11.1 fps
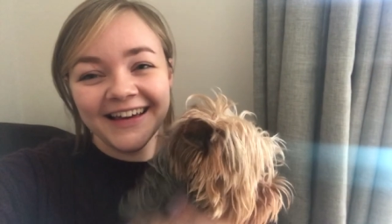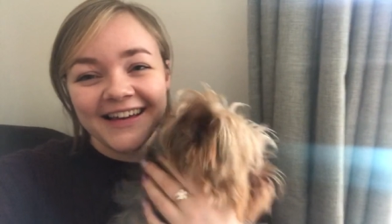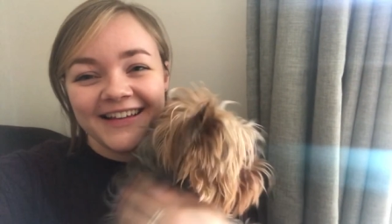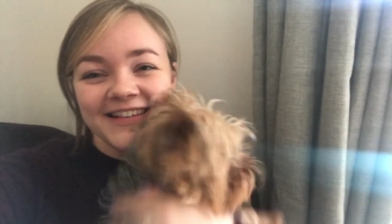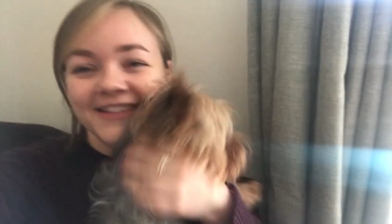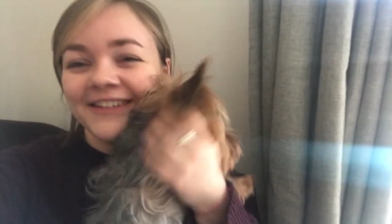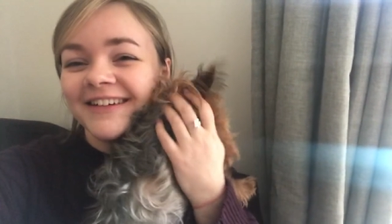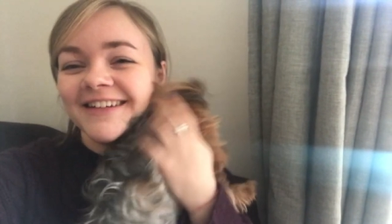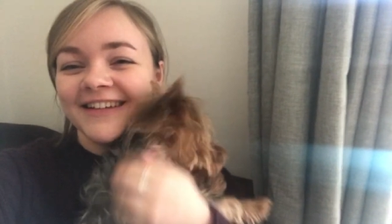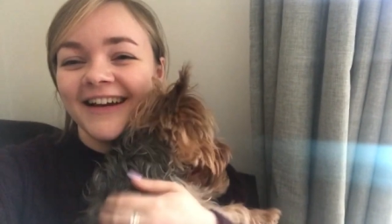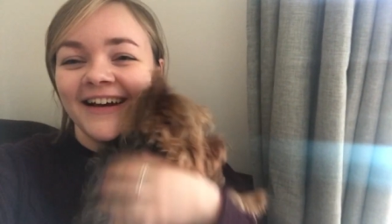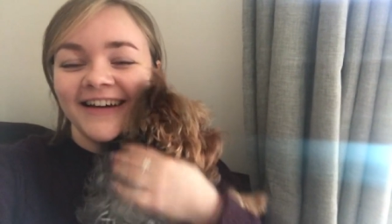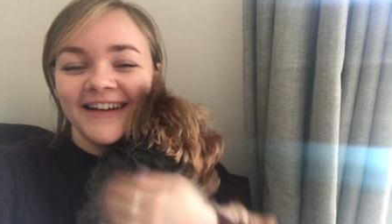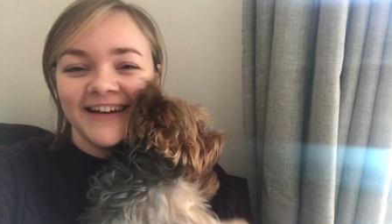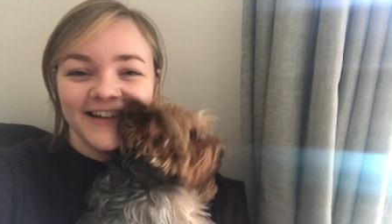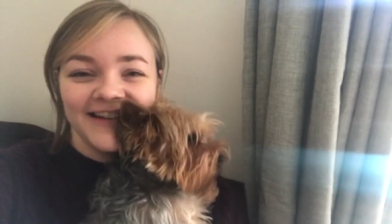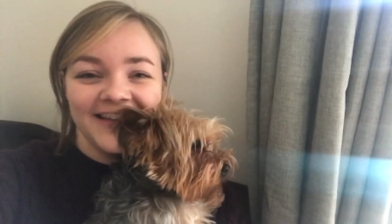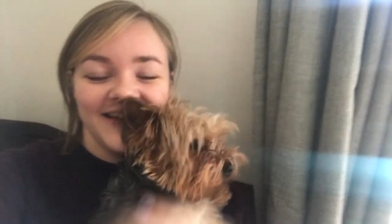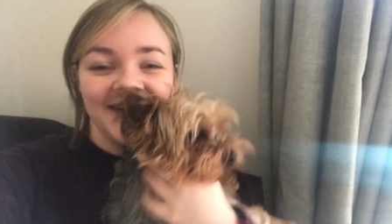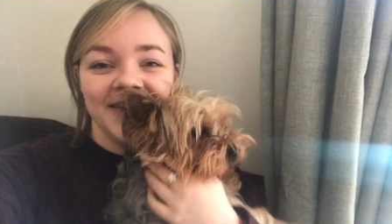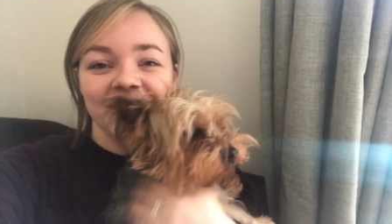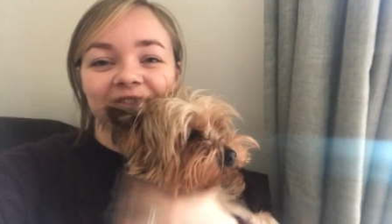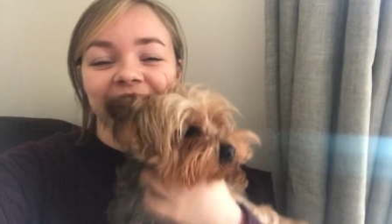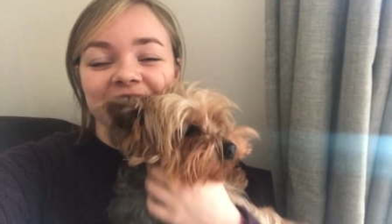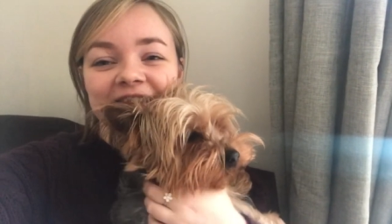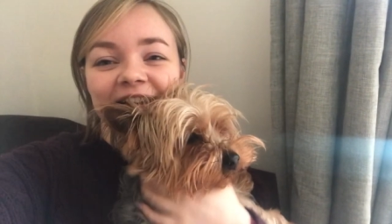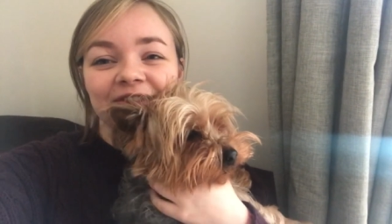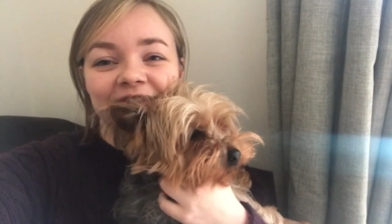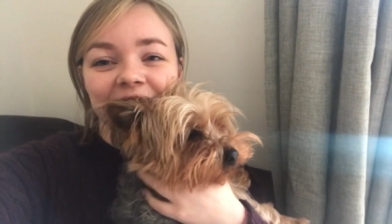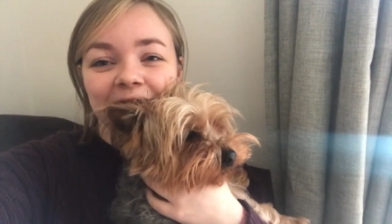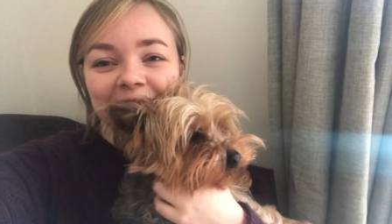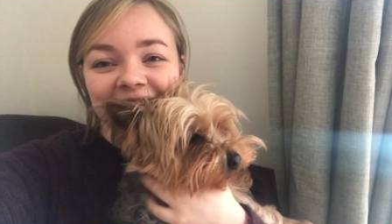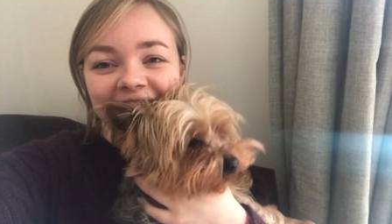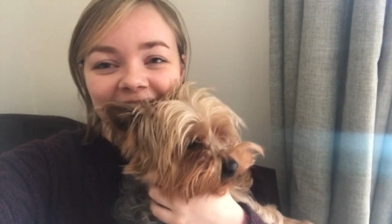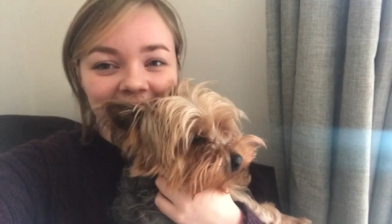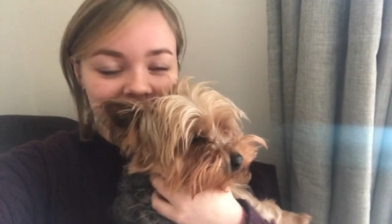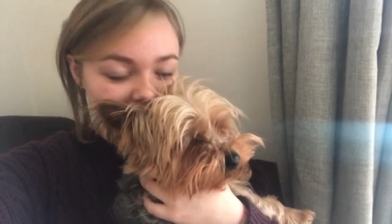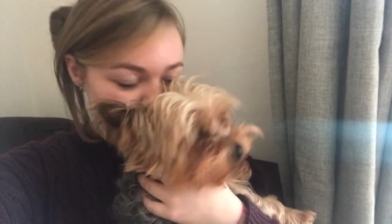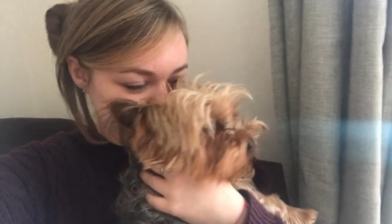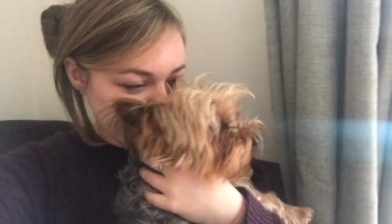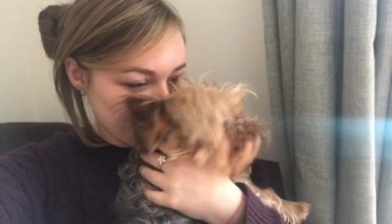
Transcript: As soon as I start filming, don't you?